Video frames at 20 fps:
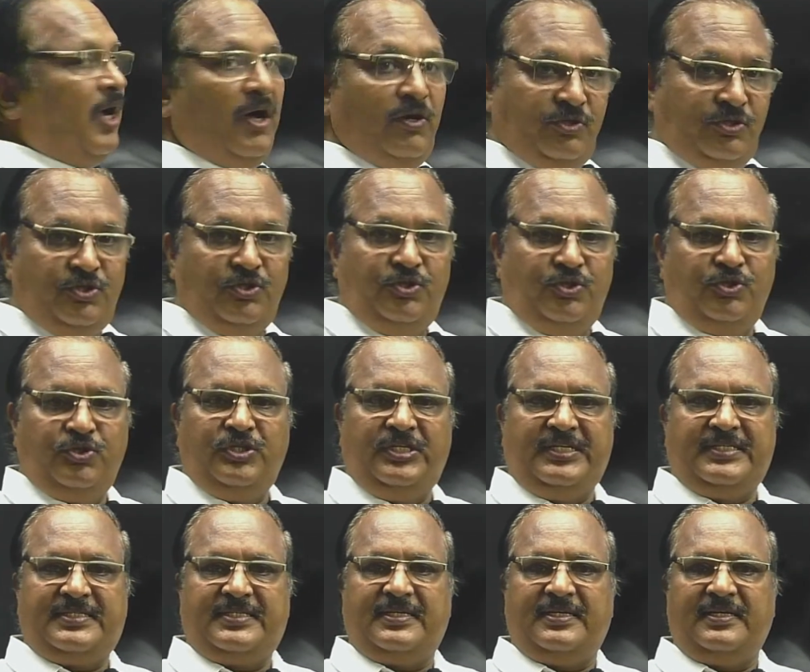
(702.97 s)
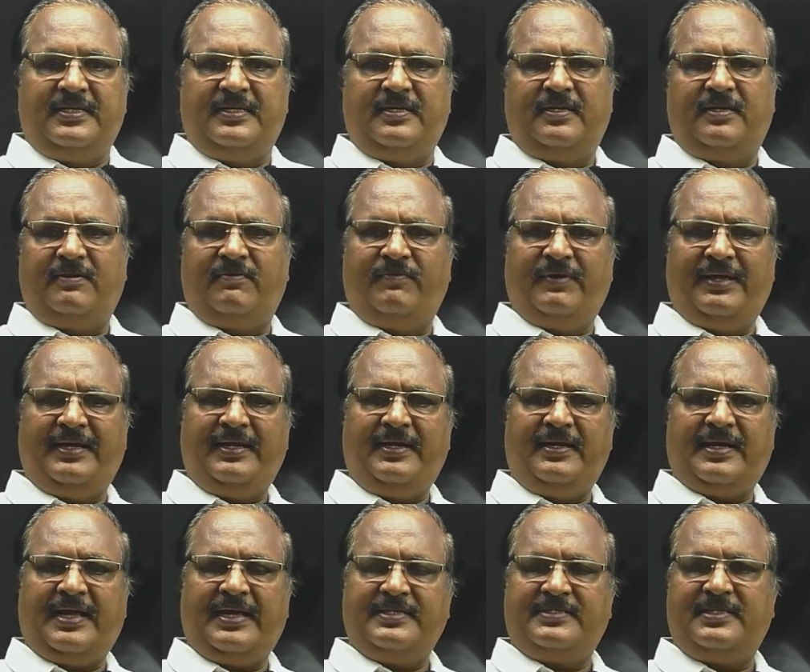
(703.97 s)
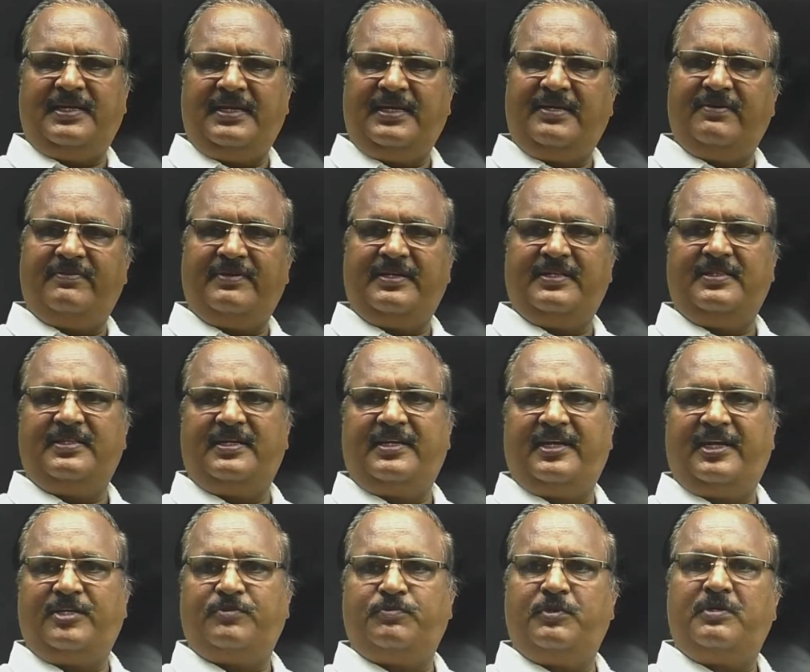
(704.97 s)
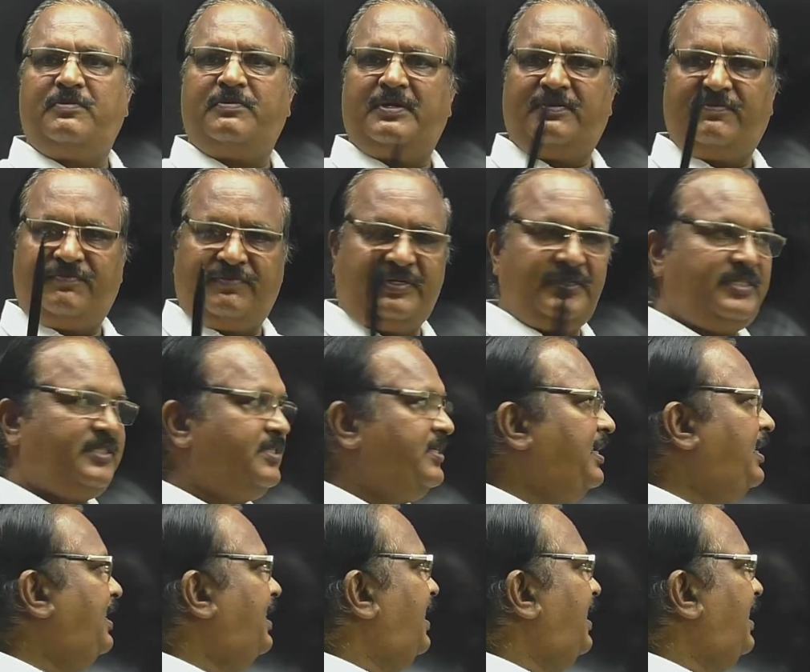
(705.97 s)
to do this? Very nicely given in the textbook, but still I